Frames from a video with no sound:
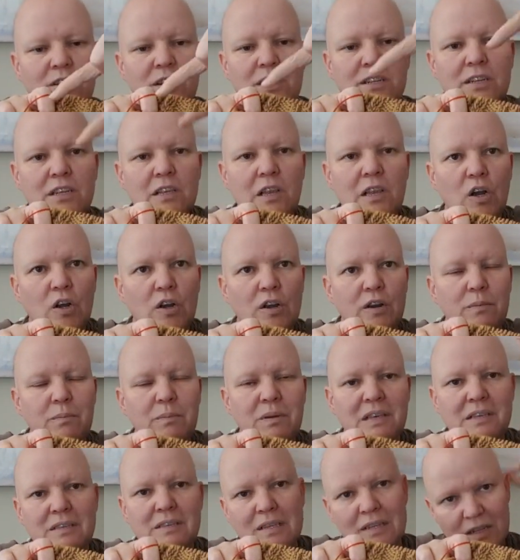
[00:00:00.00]
You knit it longer a
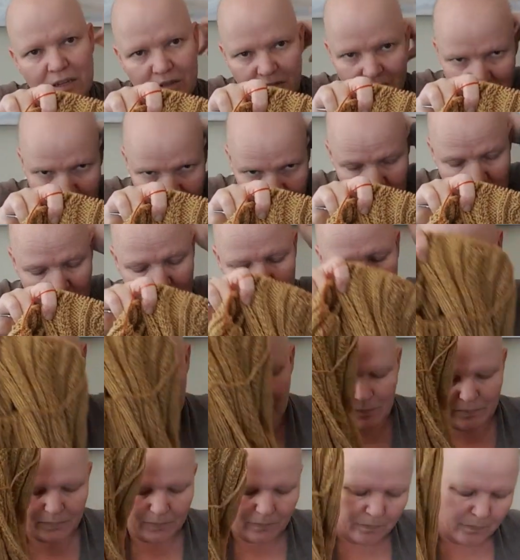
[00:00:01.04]
piece and then you just sew it
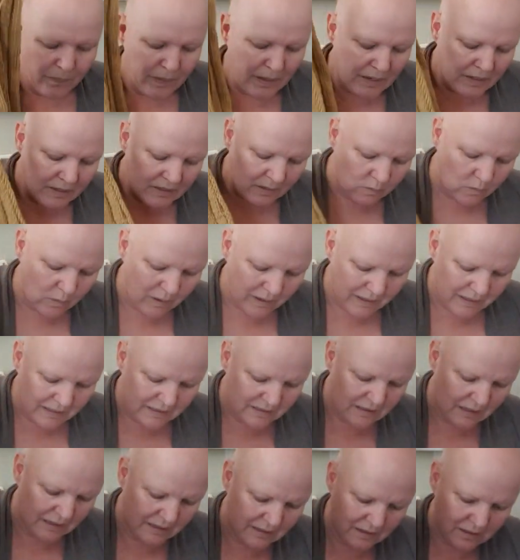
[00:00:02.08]
up. I'm quite
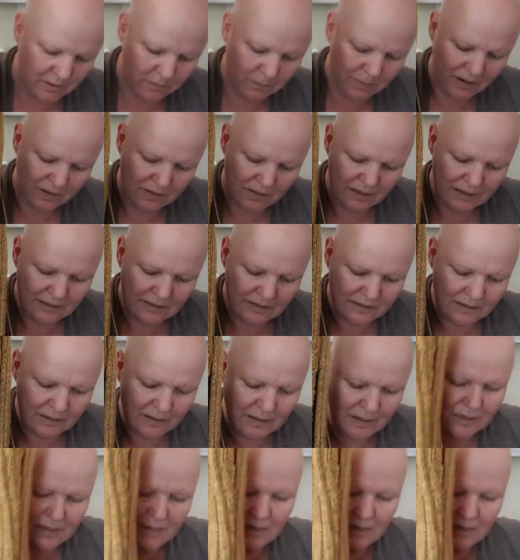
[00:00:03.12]
excited about this.